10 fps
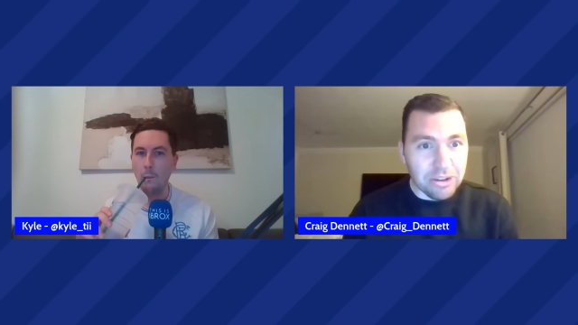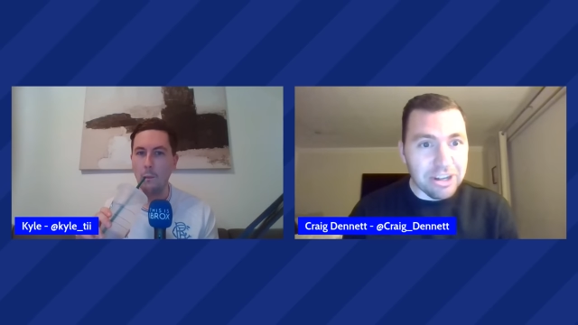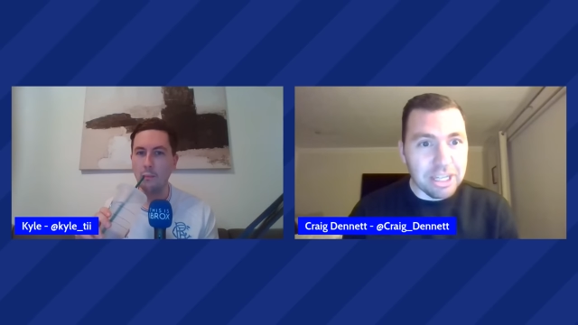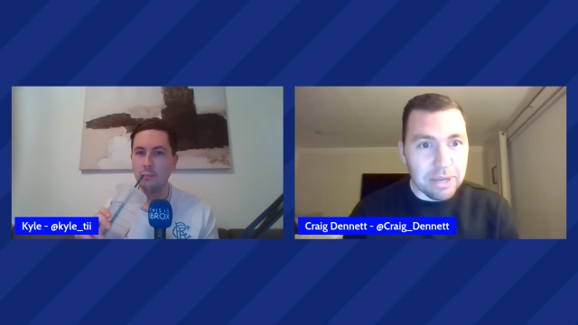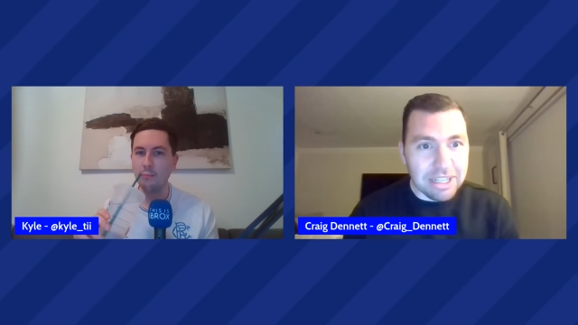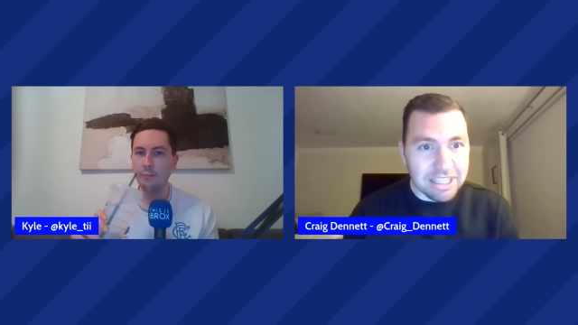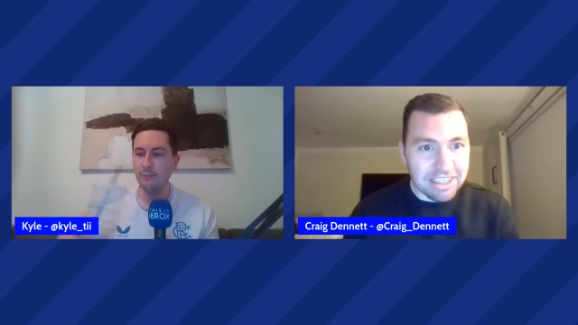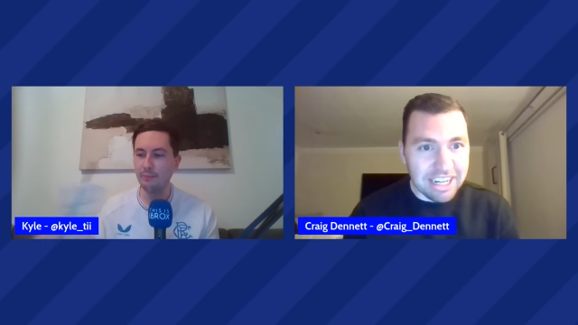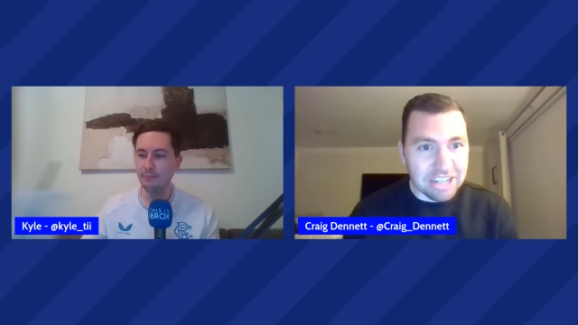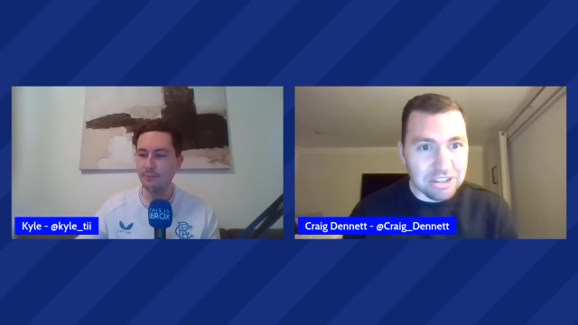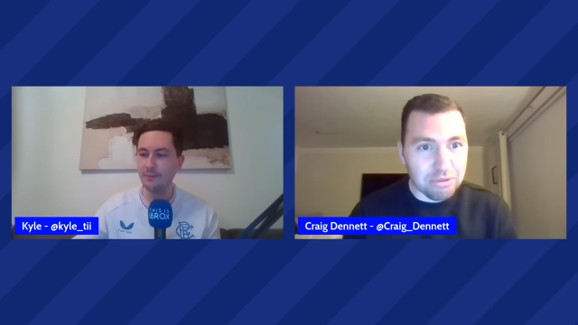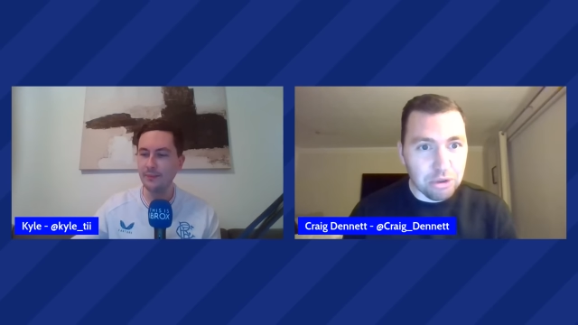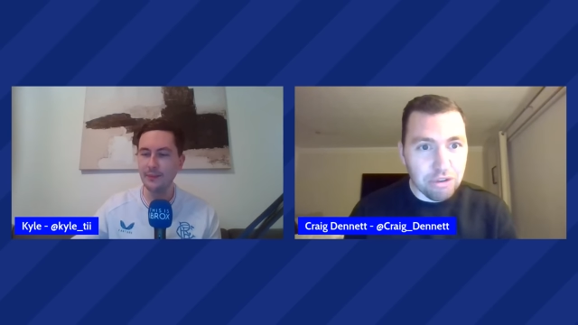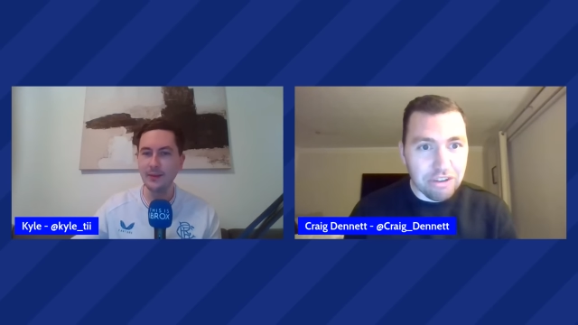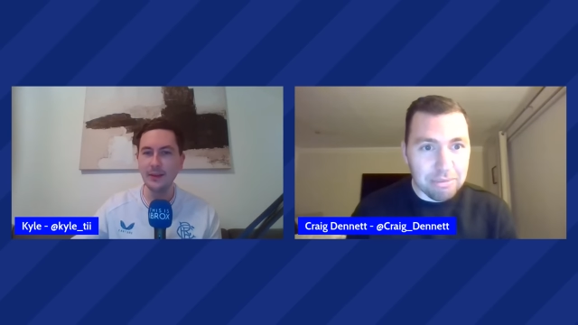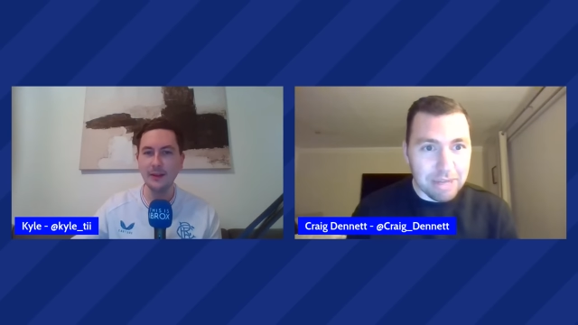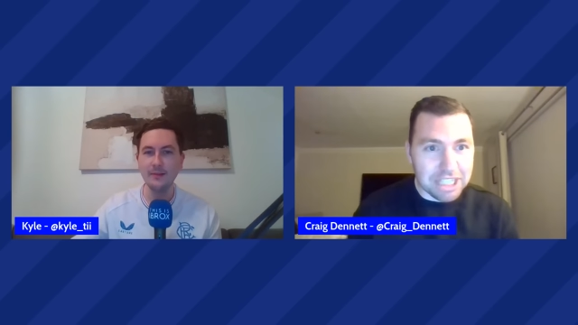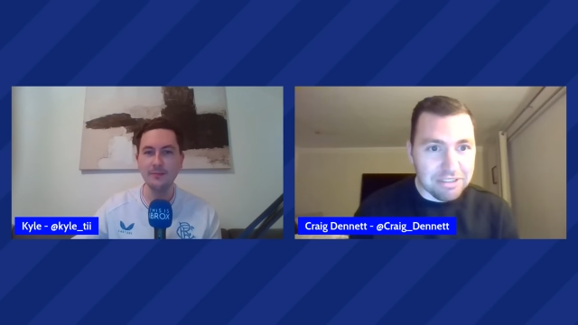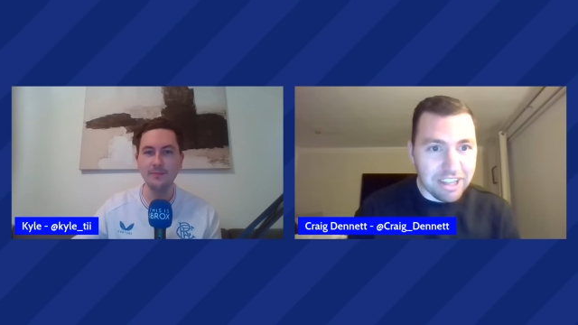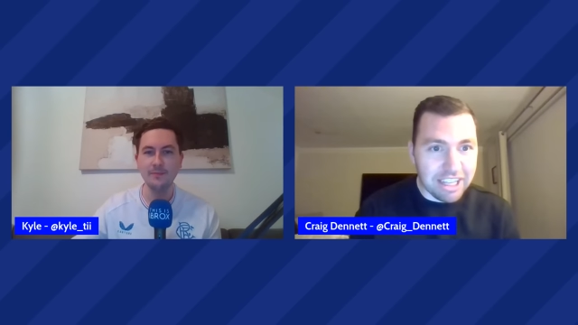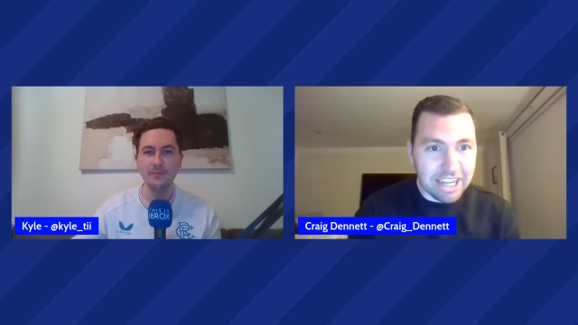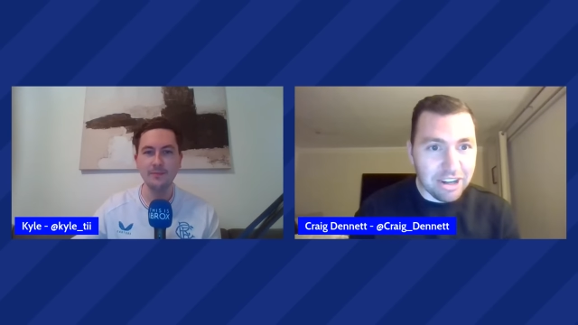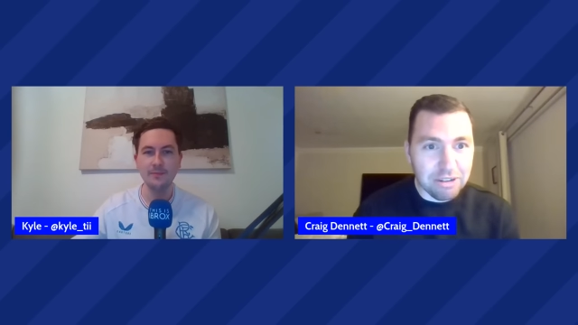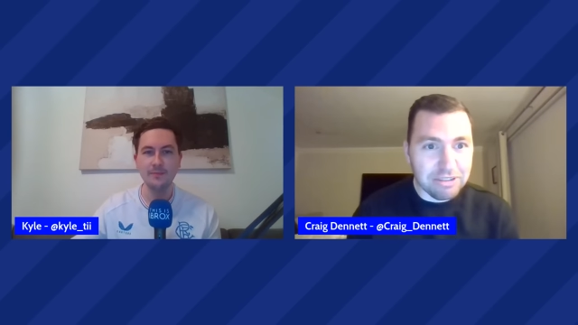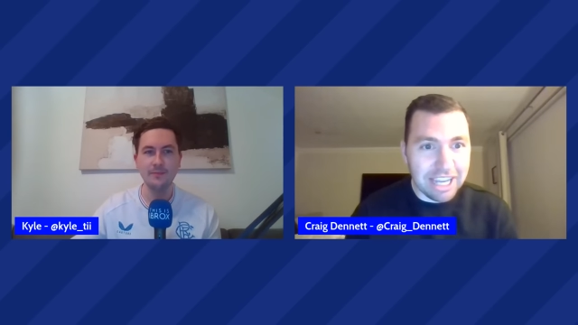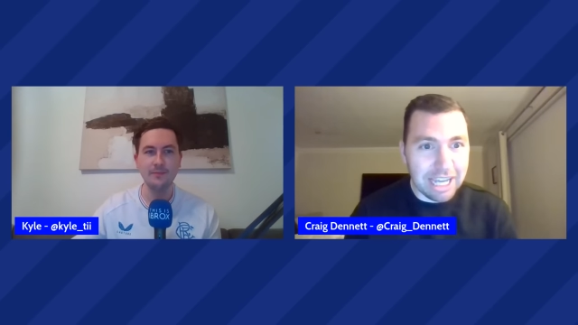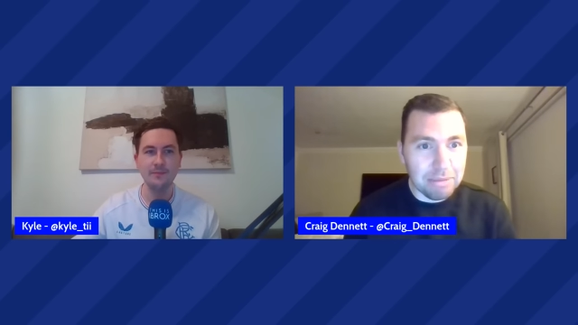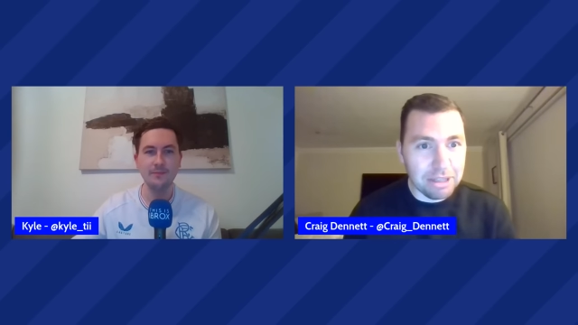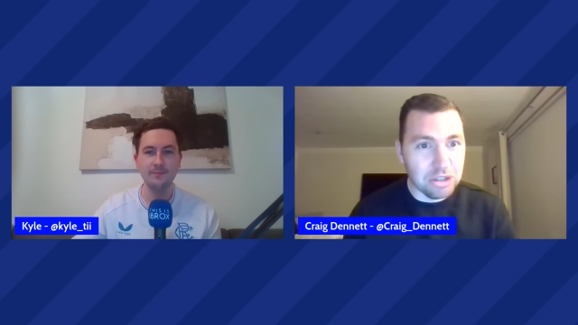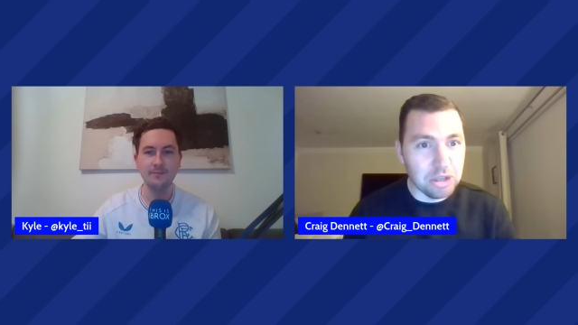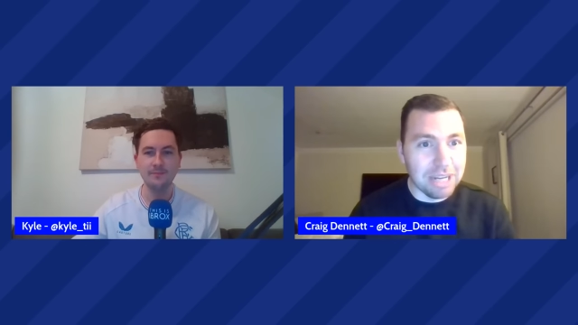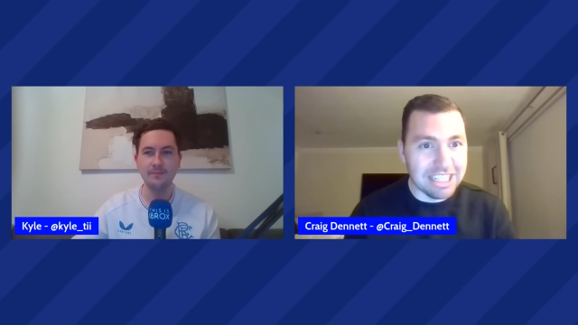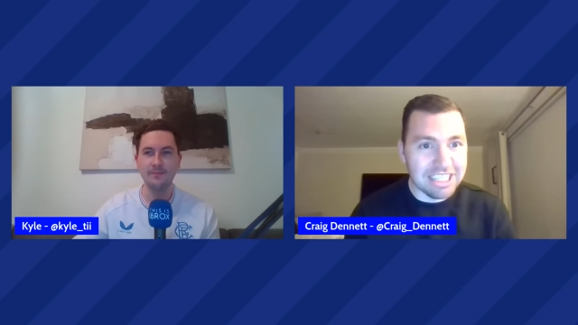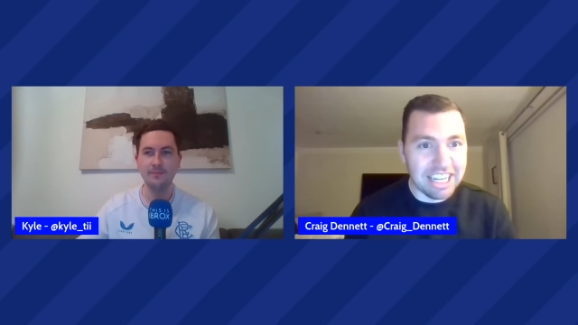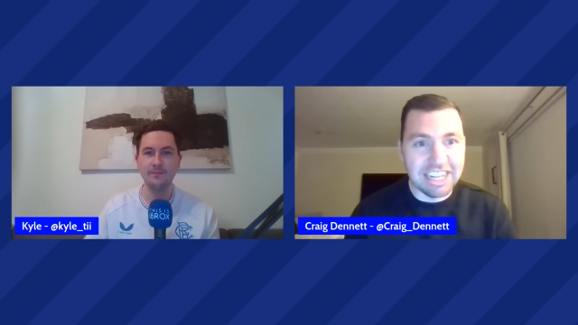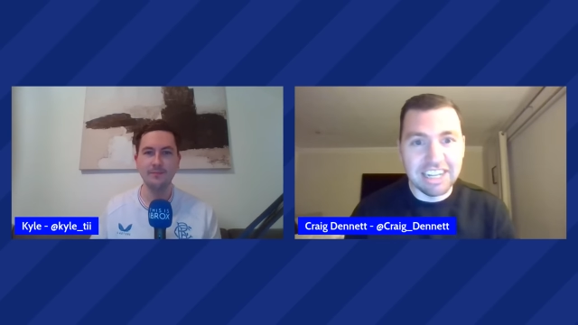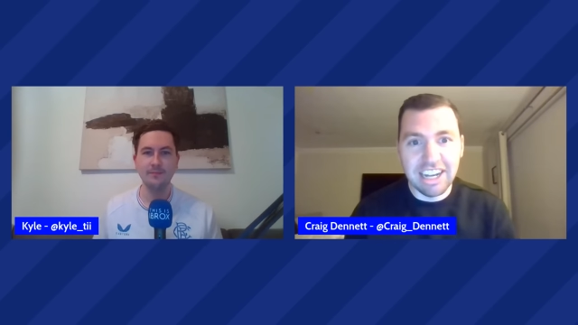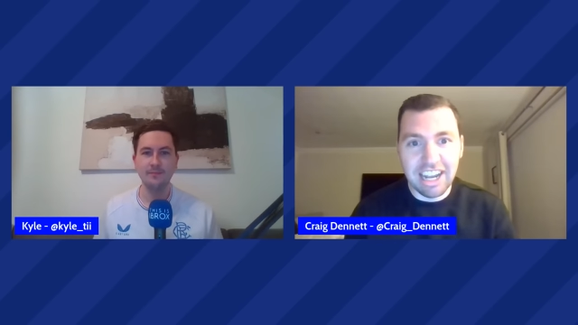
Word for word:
Speaker 1: We'd already waited an extra forty-five minutes for the kickoff to happen, two minutes in,